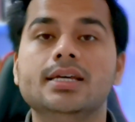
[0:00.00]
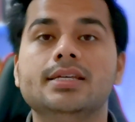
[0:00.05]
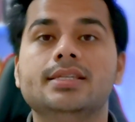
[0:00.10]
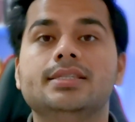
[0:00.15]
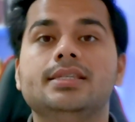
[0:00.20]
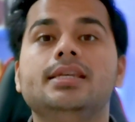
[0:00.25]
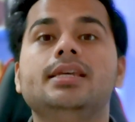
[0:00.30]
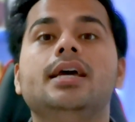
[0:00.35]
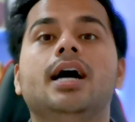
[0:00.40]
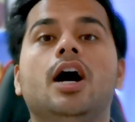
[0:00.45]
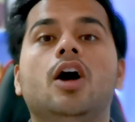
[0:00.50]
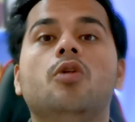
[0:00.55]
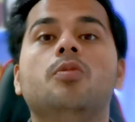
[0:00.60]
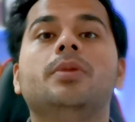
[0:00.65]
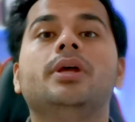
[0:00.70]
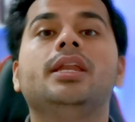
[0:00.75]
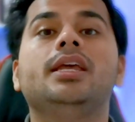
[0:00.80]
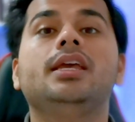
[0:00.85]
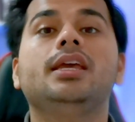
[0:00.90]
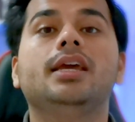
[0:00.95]
See how
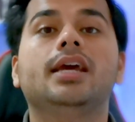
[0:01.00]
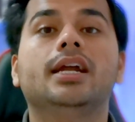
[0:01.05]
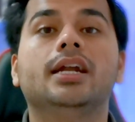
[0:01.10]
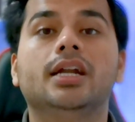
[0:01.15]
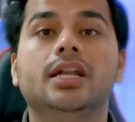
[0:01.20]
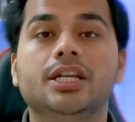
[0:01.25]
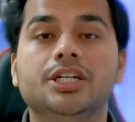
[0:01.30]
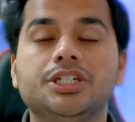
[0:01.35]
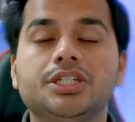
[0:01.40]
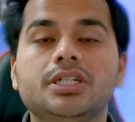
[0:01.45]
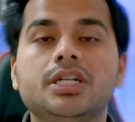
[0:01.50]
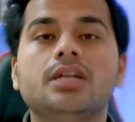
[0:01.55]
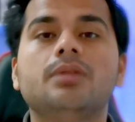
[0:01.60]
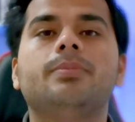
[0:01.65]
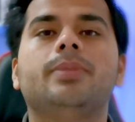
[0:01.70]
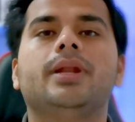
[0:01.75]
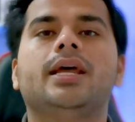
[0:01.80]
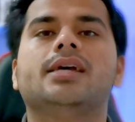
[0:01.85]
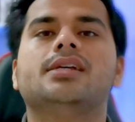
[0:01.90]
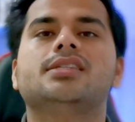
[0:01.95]
many additional
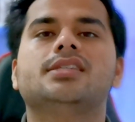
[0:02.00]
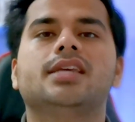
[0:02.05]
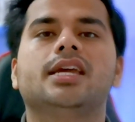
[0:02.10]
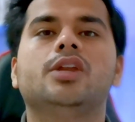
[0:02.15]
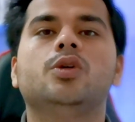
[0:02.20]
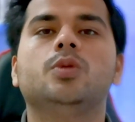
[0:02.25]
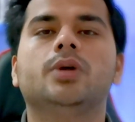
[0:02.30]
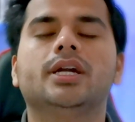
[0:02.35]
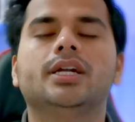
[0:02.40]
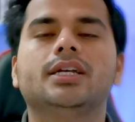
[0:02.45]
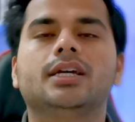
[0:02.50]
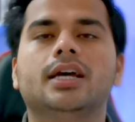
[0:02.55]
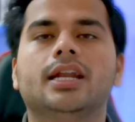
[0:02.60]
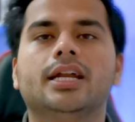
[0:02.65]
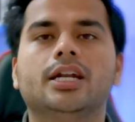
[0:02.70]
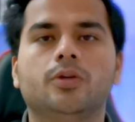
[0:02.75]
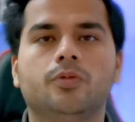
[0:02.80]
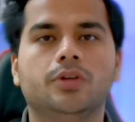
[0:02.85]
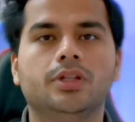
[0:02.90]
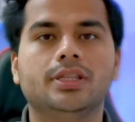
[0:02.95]
blanks can you get
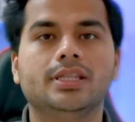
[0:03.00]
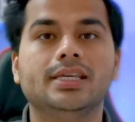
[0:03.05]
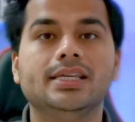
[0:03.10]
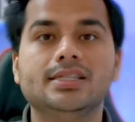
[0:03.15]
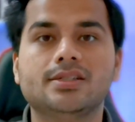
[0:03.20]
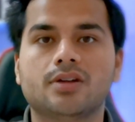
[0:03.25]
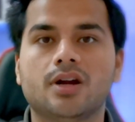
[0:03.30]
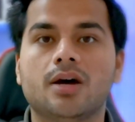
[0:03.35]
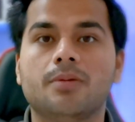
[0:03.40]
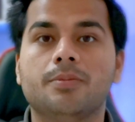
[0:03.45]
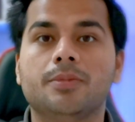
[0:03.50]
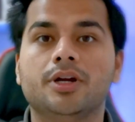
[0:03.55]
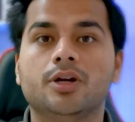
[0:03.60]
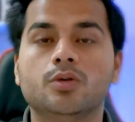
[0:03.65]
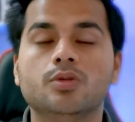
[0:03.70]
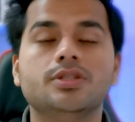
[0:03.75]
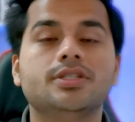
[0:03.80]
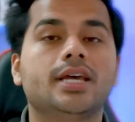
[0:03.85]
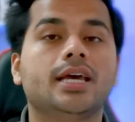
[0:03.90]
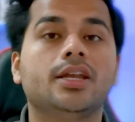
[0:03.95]
correct with these grammar
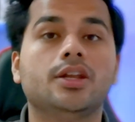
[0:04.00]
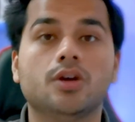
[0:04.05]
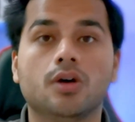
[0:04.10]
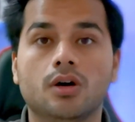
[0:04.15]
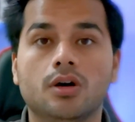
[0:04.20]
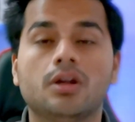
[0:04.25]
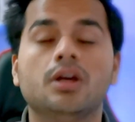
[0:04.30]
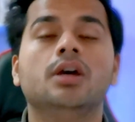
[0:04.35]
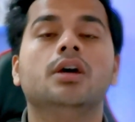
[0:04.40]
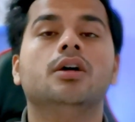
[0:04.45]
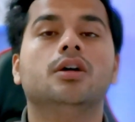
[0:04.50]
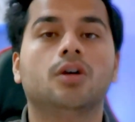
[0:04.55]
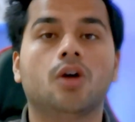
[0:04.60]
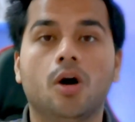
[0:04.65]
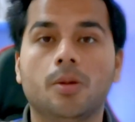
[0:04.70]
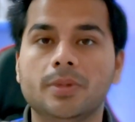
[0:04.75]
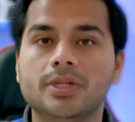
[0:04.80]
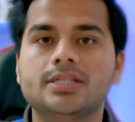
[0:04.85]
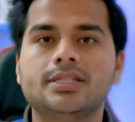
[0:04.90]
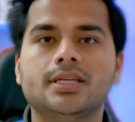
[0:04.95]
rules and your
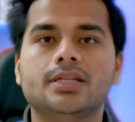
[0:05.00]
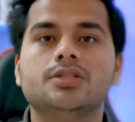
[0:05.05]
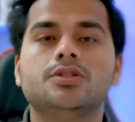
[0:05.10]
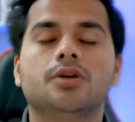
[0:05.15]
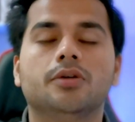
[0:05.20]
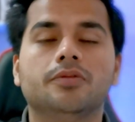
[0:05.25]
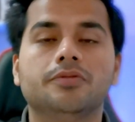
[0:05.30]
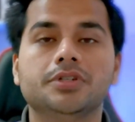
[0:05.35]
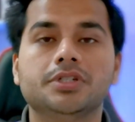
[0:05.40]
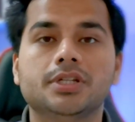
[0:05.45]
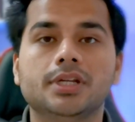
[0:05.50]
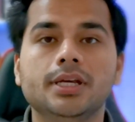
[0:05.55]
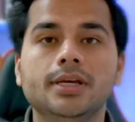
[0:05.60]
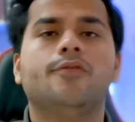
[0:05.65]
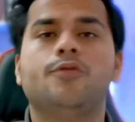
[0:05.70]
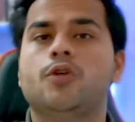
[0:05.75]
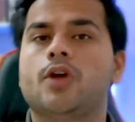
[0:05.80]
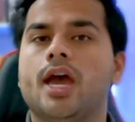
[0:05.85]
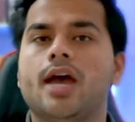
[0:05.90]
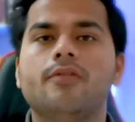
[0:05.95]
common sense, obviously.
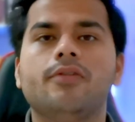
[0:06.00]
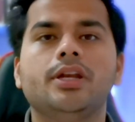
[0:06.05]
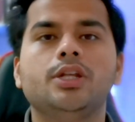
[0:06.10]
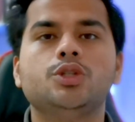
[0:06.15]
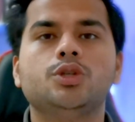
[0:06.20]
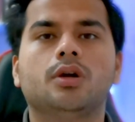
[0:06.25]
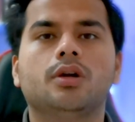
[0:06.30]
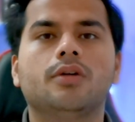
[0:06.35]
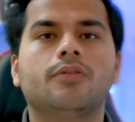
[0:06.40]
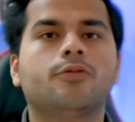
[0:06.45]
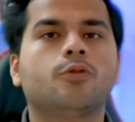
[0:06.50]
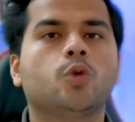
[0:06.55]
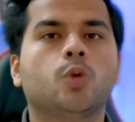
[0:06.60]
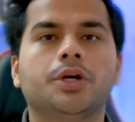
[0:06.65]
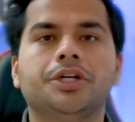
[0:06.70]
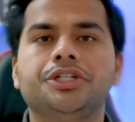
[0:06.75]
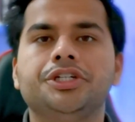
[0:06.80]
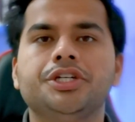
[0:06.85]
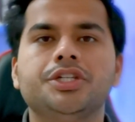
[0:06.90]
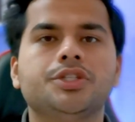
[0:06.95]
If you have any sort of
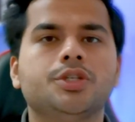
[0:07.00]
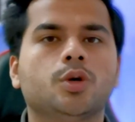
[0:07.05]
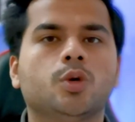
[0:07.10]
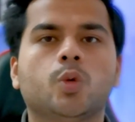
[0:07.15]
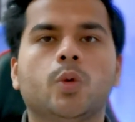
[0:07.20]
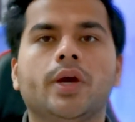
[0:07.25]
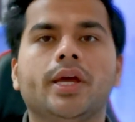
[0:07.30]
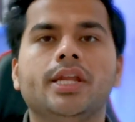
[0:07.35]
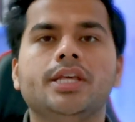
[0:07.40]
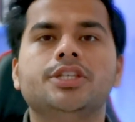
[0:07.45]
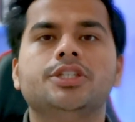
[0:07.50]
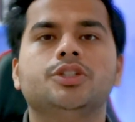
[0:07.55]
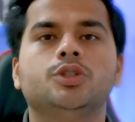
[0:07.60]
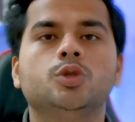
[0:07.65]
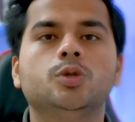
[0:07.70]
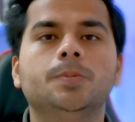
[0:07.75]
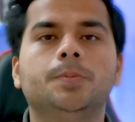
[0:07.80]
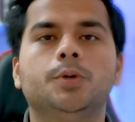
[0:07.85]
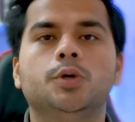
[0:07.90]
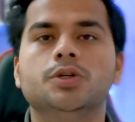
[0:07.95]
questions or queries,
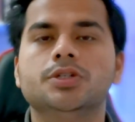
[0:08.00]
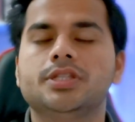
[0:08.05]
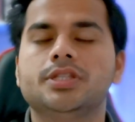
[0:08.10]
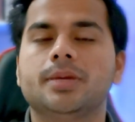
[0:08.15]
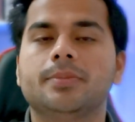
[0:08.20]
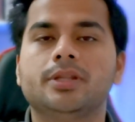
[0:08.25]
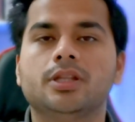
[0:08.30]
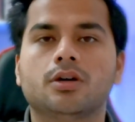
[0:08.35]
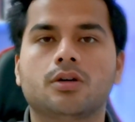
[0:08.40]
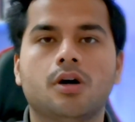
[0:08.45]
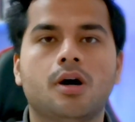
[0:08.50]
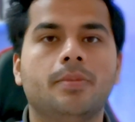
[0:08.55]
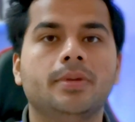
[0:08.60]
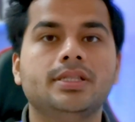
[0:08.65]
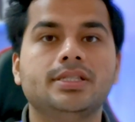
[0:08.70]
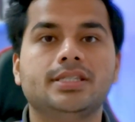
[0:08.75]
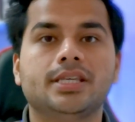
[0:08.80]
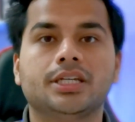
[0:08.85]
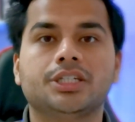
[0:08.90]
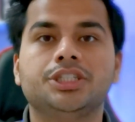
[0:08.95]
do post them in the
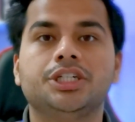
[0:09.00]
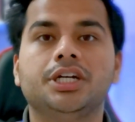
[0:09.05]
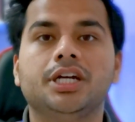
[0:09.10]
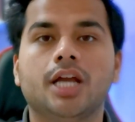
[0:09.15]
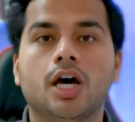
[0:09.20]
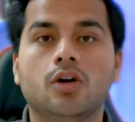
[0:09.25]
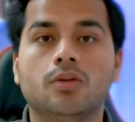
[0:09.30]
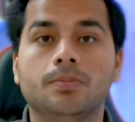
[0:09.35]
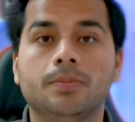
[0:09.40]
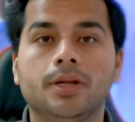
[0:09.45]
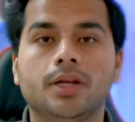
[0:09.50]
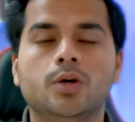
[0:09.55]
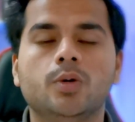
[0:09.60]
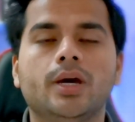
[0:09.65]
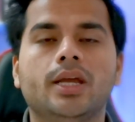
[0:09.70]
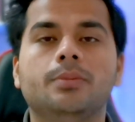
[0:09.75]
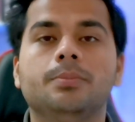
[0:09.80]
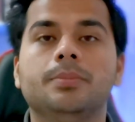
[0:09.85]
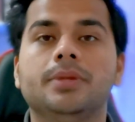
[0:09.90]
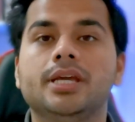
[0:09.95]
comment section down below,
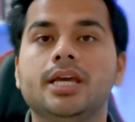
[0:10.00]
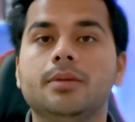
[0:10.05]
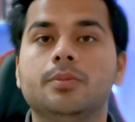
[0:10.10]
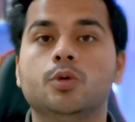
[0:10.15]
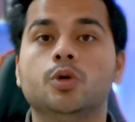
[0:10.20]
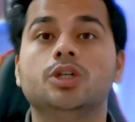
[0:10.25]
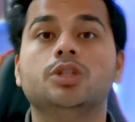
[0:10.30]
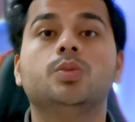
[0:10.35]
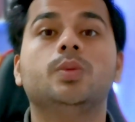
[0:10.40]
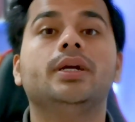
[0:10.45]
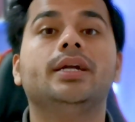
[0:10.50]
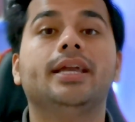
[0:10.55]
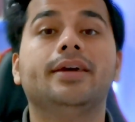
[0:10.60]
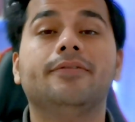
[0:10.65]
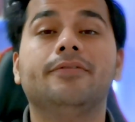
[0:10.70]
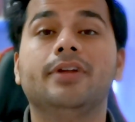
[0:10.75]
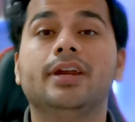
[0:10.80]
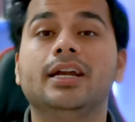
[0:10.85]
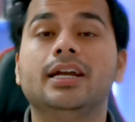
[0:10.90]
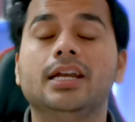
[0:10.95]
and me and Mohit will
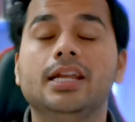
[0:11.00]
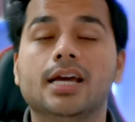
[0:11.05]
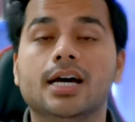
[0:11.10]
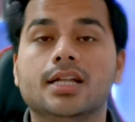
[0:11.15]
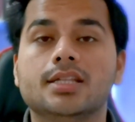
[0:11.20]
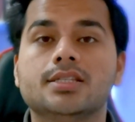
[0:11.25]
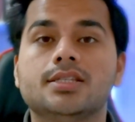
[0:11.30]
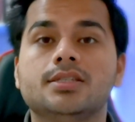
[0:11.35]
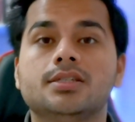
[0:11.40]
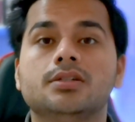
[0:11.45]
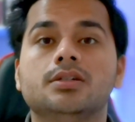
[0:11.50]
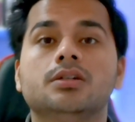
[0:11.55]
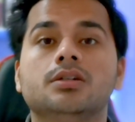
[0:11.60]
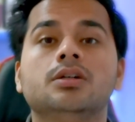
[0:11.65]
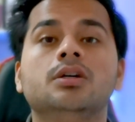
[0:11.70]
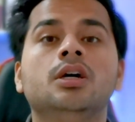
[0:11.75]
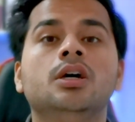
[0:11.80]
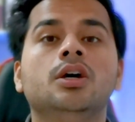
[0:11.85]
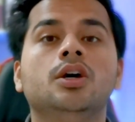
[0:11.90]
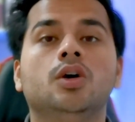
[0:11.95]
definitely answer
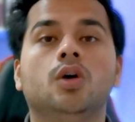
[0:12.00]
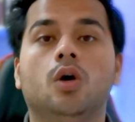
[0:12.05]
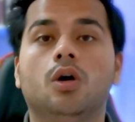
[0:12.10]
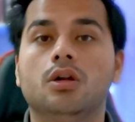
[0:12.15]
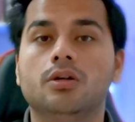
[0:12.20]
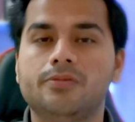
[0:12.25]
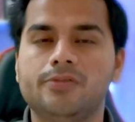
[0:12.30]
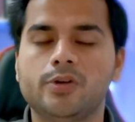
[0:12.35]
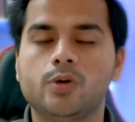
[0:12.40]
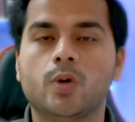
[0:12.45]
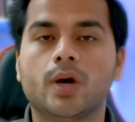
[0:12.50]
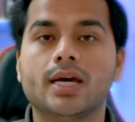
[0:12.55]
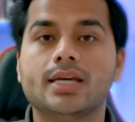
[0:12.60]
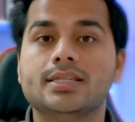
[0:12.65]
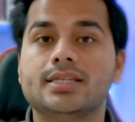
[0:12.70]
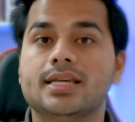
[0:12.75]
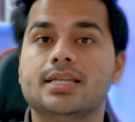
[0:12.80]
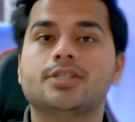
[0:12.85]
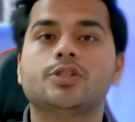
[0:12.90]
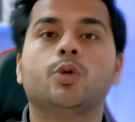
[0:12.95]
all of you
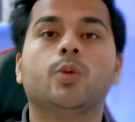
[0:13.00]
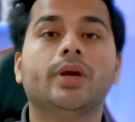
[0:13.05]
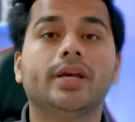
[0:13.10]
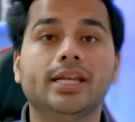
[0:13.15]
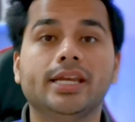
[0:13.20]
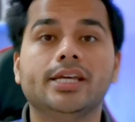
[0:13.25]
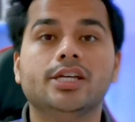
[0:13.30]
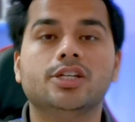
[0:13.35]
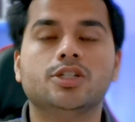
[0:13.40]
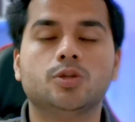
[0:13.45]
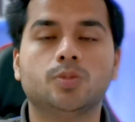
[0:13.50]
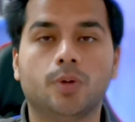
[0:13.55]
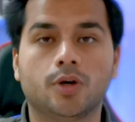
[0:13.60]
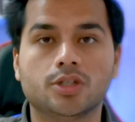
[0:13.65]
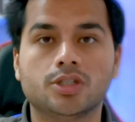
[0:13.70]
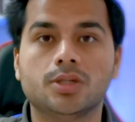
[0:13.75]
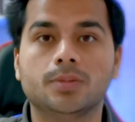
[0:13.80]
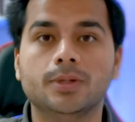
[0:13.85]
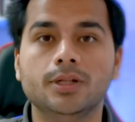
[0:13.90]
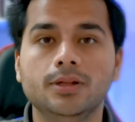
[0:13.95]
guys as quickly as
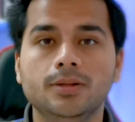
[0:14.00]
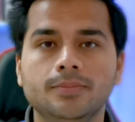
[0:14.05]
possible.